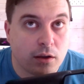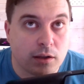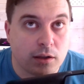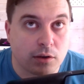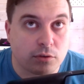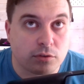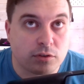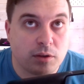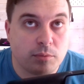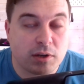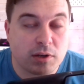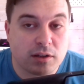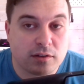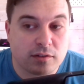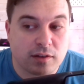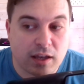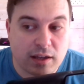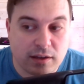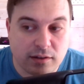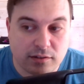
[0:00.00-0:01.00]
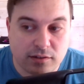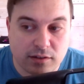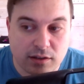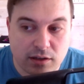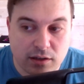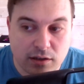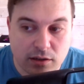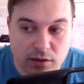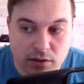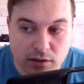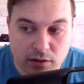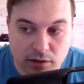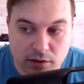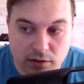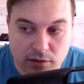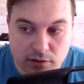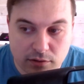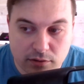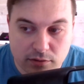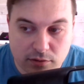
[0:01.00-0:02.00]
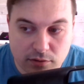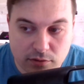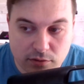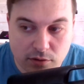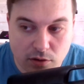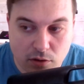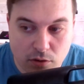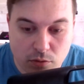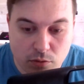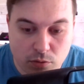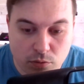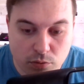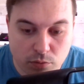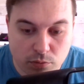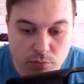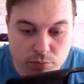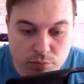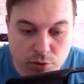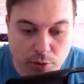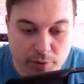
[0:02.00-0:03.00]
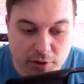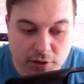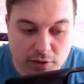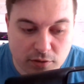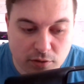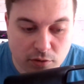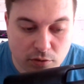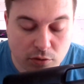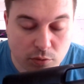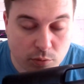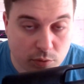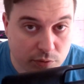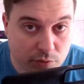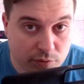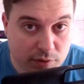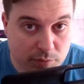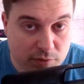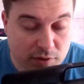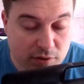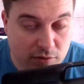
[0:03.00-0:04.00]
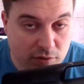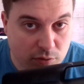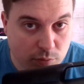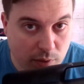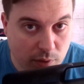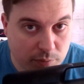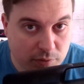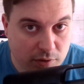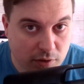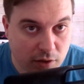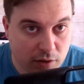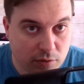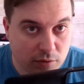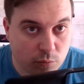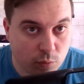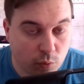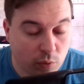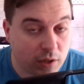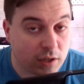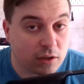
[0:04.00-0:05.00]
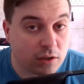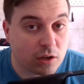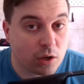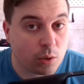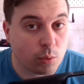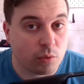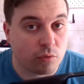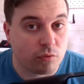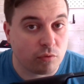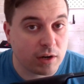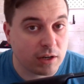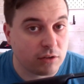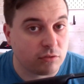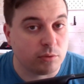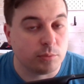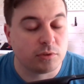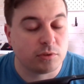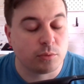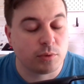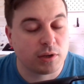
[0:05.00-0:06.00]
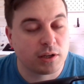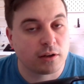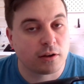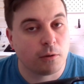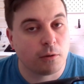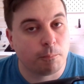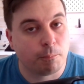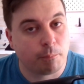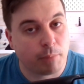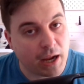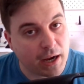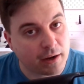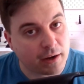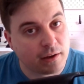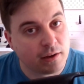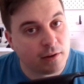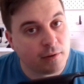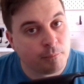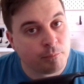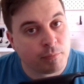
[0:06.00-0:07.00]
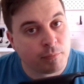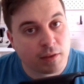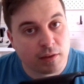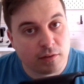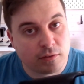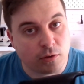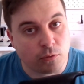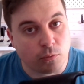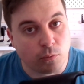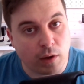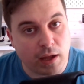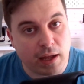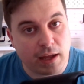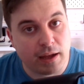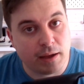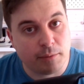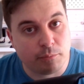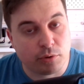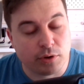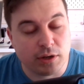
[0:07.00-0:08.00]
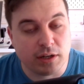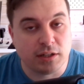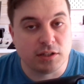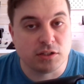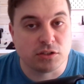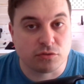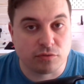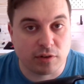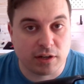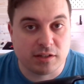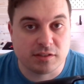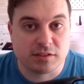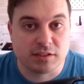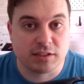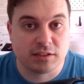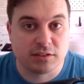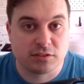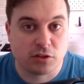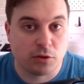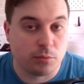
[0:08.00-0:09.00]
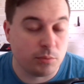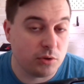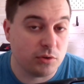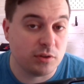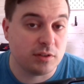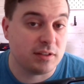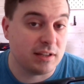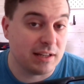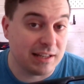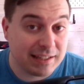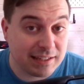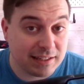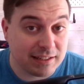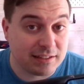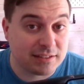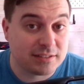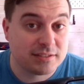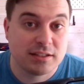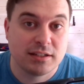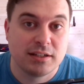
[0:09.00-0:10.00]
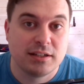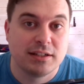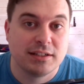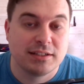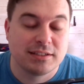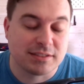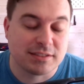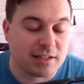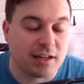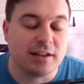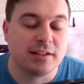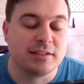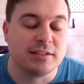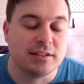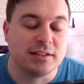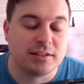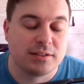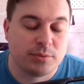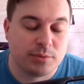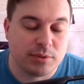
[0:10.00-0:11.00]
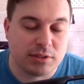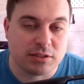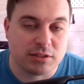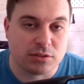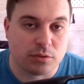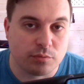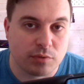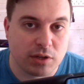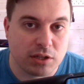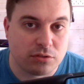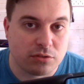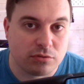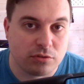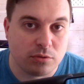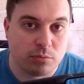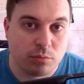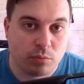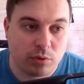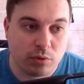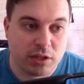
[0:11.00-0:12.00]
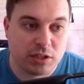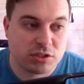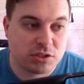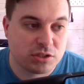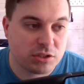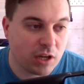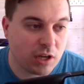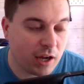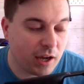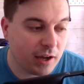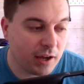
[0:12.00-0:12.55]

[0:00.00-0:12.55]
Now, Siemens AC is so prominent on the World Sim Series website, we're going to go with RaceRoom. So we're going to go back to where Pretty Ninja Racing's community leagues started, which is on RaceRoom, which